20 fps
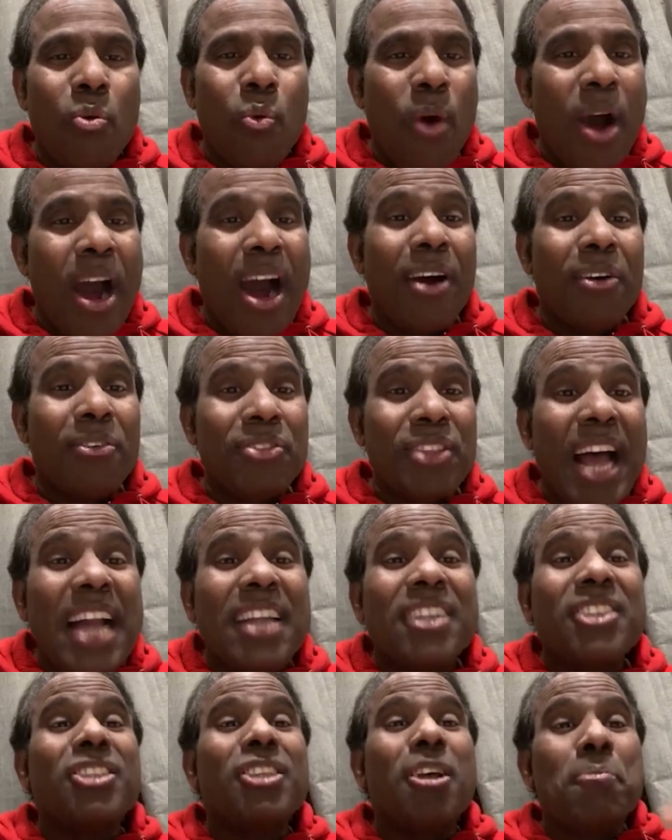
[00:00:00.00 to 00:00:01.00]
Wow,
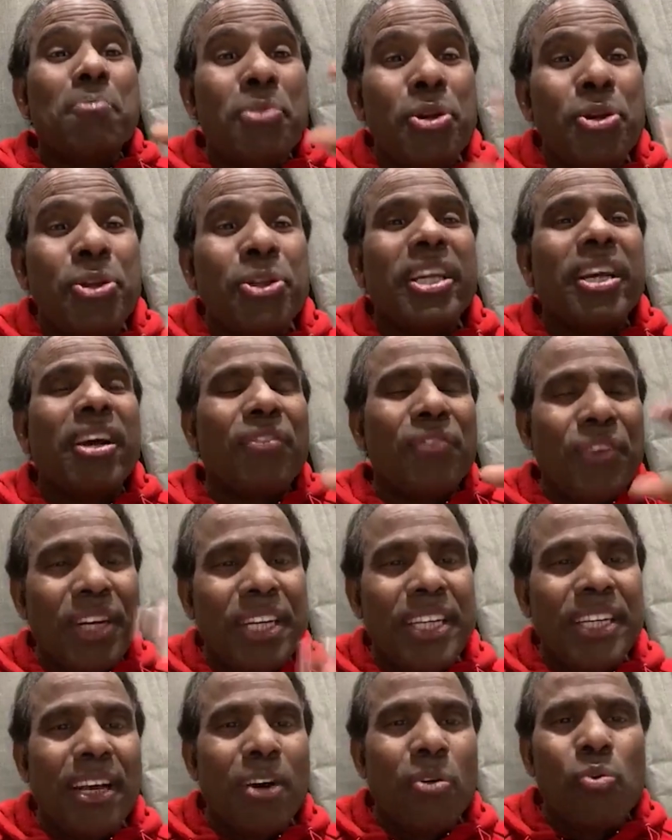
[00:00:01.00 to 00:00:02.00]
that's the beauty of
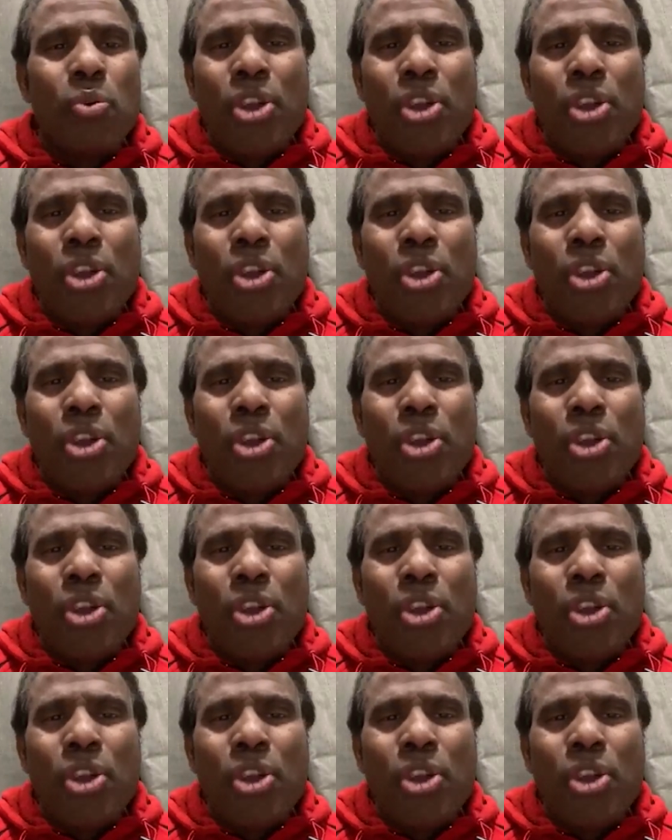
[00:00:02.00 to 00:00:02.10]
India.